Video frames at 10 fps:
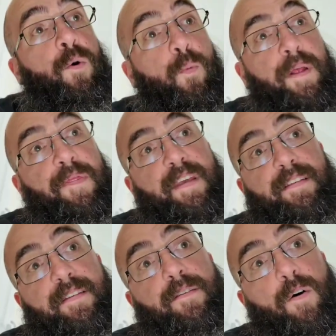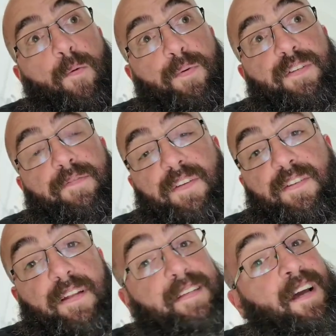When this operative
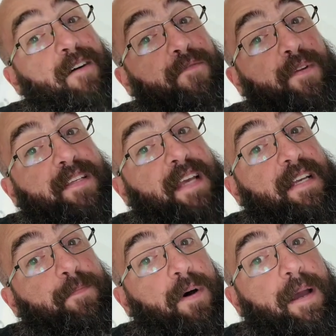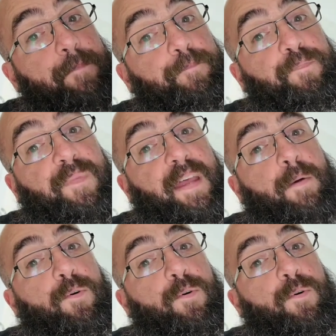decided to cut through this gas pipe, there